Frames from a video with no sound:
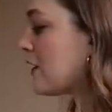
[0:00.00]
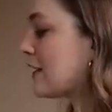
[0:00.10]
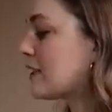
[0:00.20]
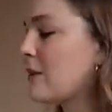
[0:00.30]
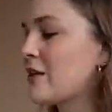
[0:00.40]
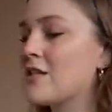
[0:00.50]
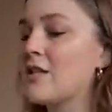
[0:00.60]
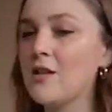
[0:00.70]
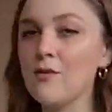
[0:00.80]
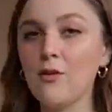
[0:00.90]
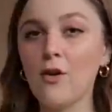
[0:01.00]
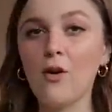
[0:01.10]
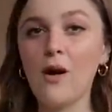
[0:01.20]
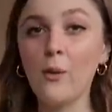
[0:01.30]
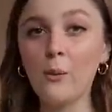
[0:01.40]
think, especially
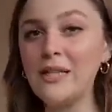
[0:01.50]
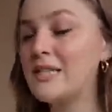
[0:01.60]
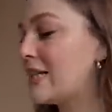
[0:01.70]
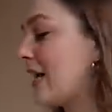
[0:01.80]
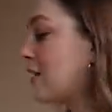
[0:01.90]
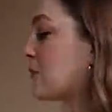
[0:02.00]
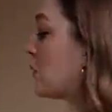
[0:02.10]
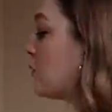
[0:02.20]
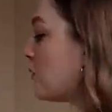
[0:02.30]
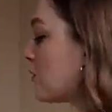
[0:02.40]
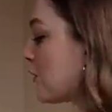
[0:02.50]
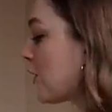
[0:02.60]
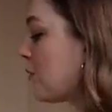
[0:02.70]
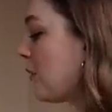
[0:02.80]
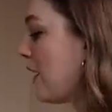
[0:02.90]
for a winter capsule
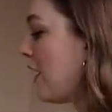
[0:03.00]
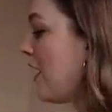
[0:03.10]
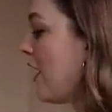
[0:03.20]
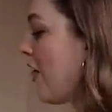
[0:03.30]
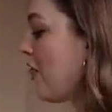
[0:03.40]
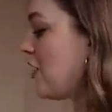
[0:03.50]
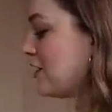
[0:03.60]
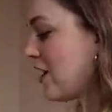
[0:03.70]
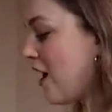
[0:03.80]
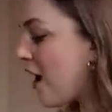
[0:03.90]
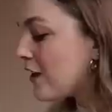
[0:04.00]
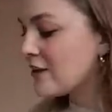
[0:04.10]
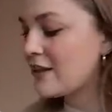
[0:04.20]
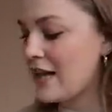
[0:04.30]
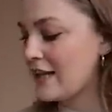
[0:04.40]
wardrobe, the
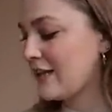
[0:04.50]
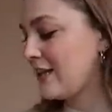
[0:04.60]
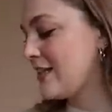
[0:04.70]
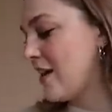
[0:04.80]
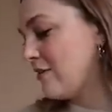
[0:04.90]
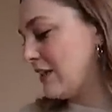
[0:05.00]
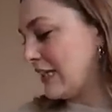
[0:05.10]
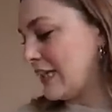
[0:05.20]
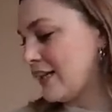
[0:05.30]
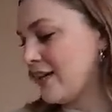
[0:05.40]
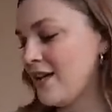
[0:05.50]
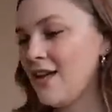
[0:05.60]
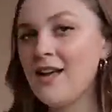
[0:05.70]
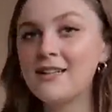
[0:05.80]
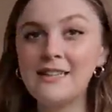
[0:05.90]
turtleneck definitely
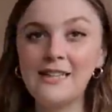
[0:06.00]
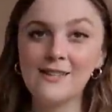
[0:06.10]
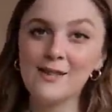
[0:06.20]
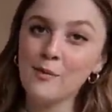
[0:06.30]
needs its